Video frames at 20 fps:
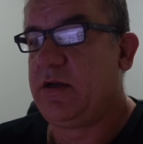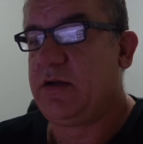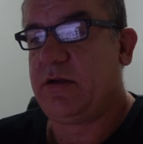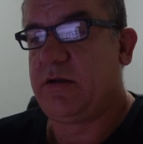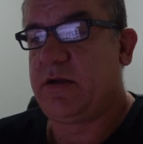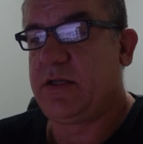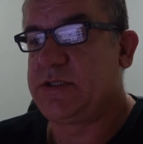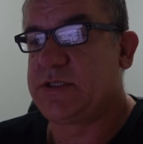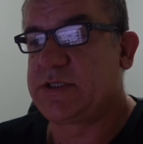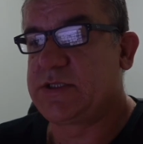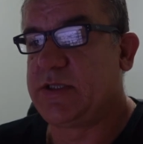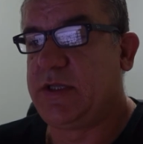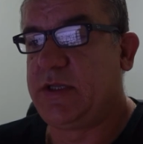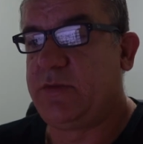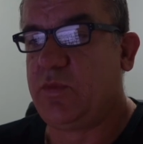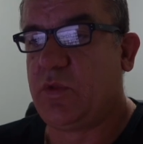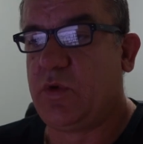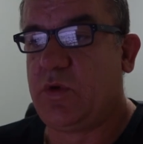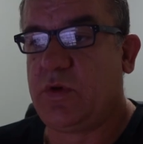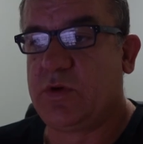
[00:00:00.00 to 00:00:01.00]
I just need
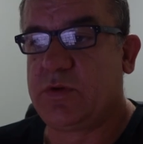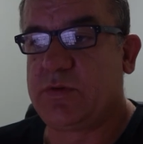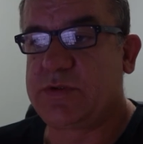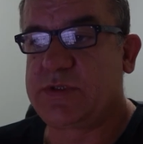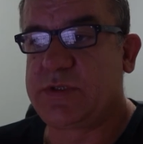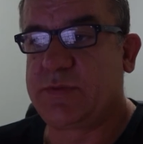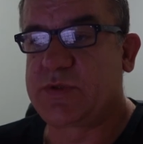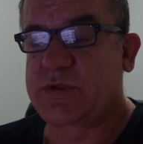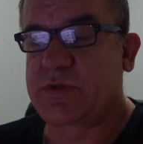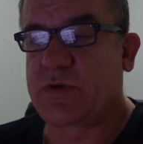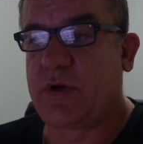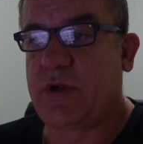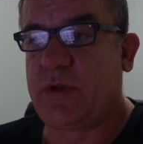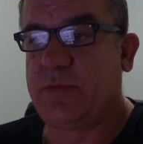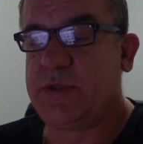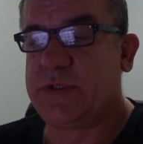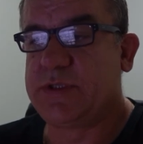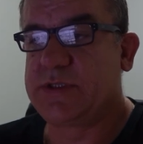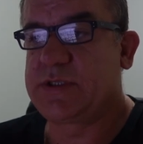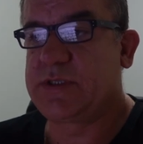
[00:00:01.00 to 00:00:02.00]
more
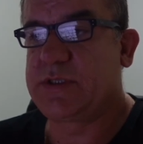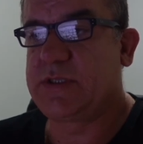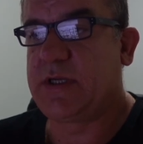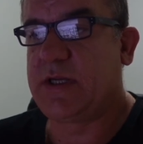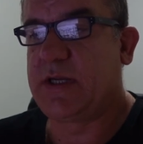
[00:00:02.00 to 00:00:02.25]
subscribers.